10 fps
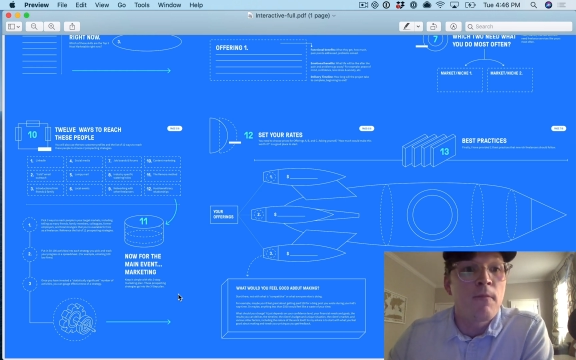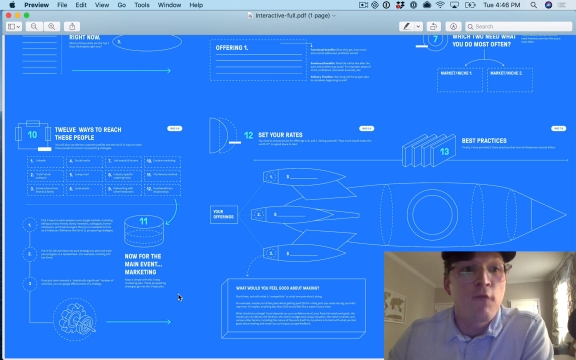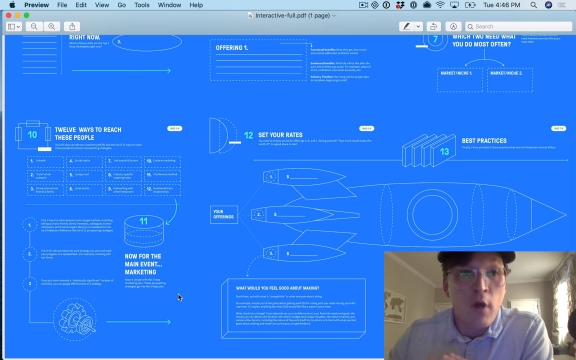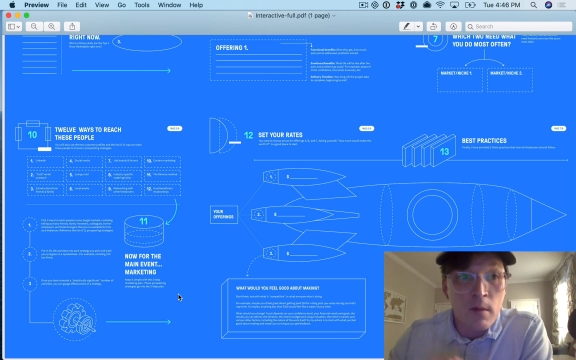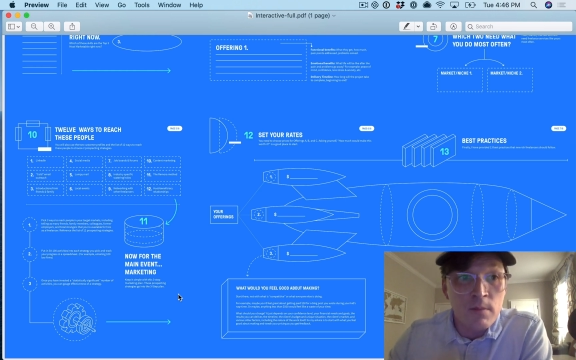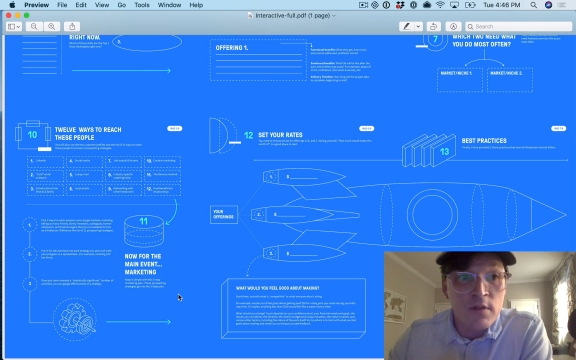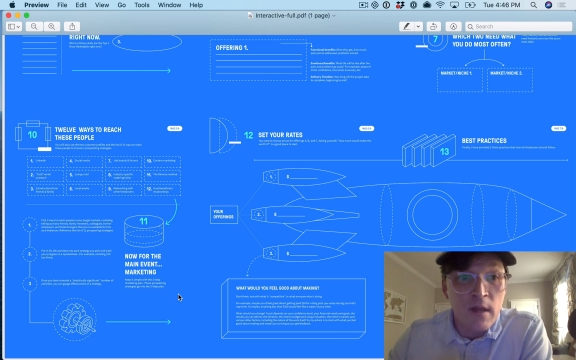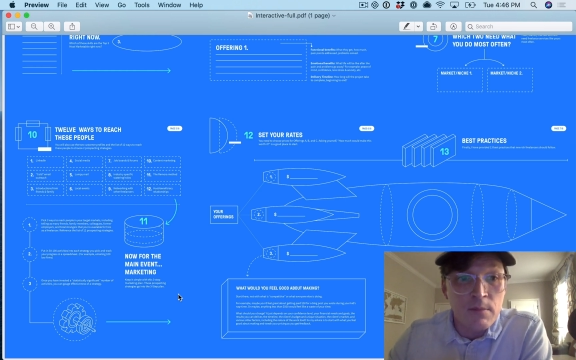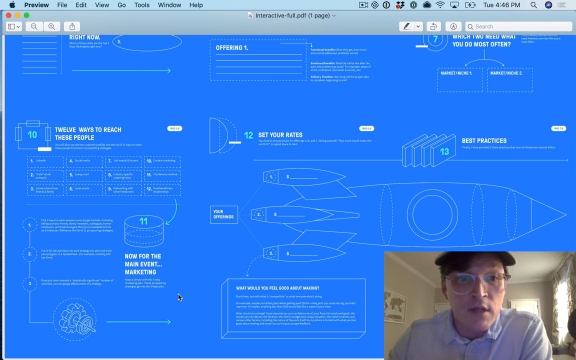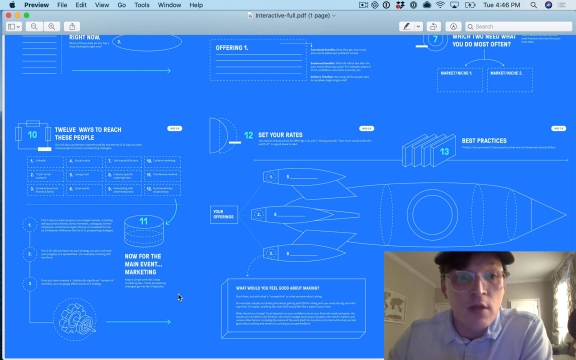From
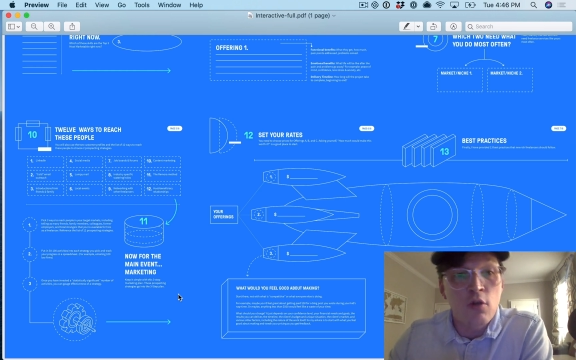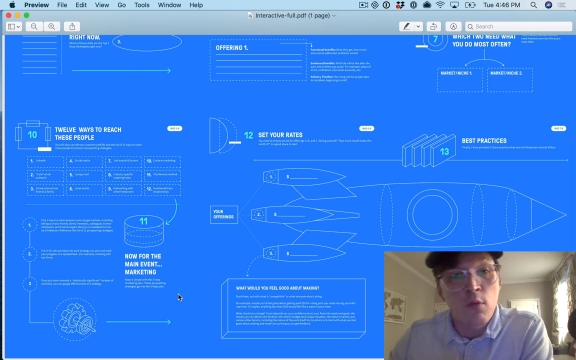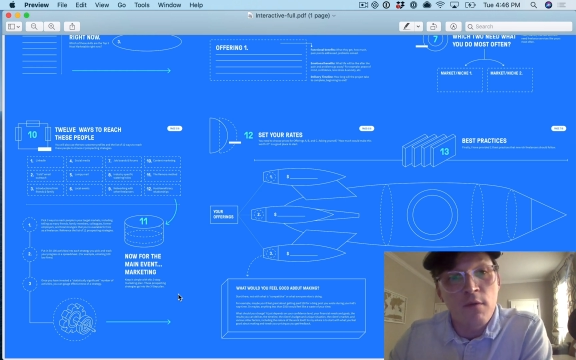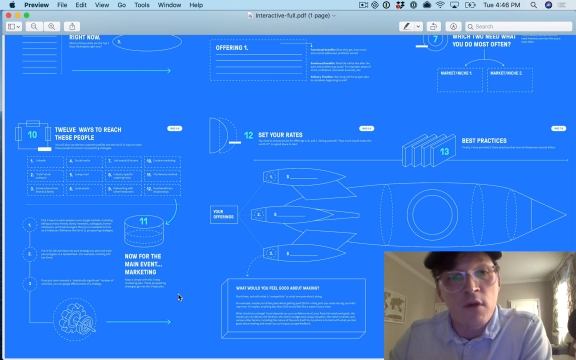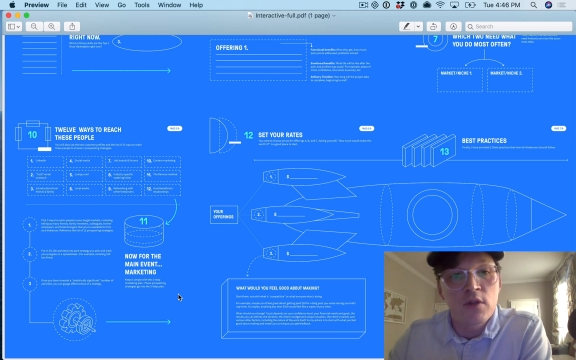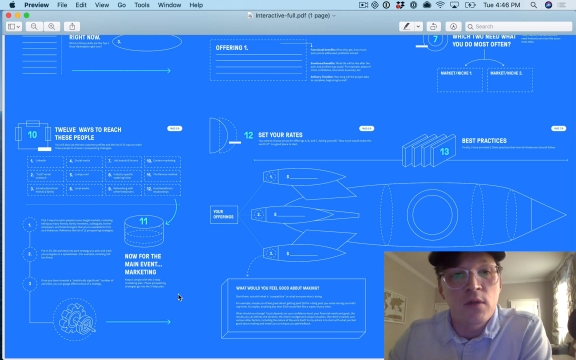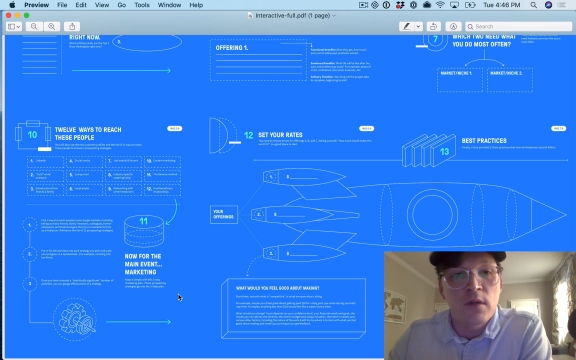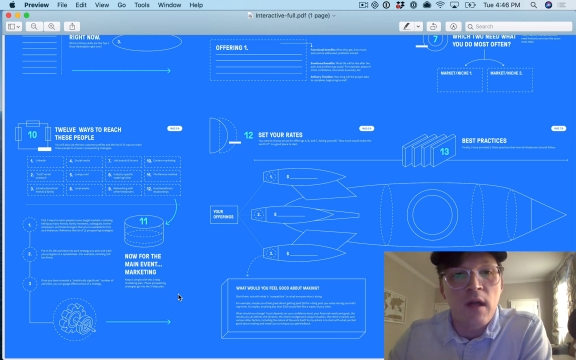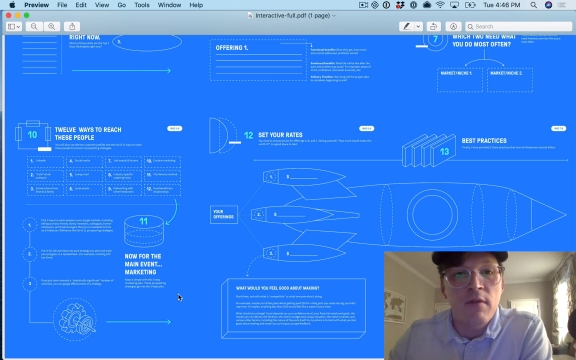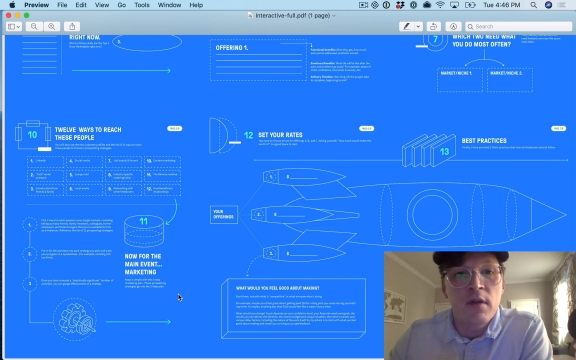step 10, you'll move on to
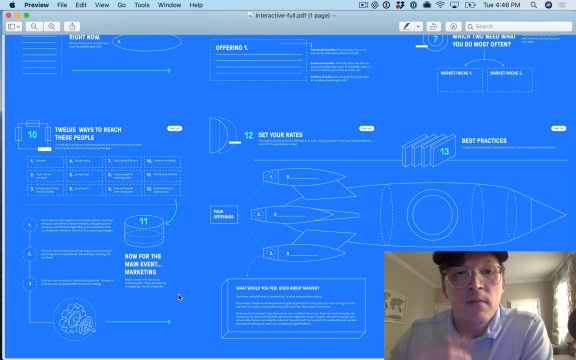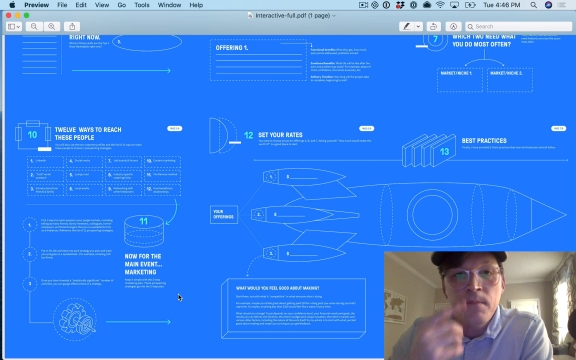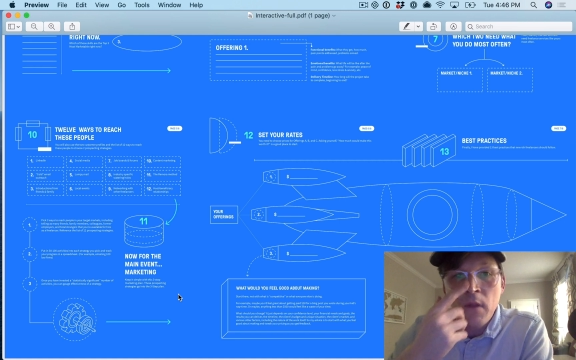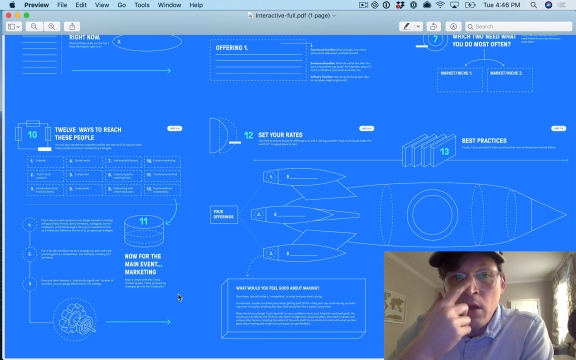11,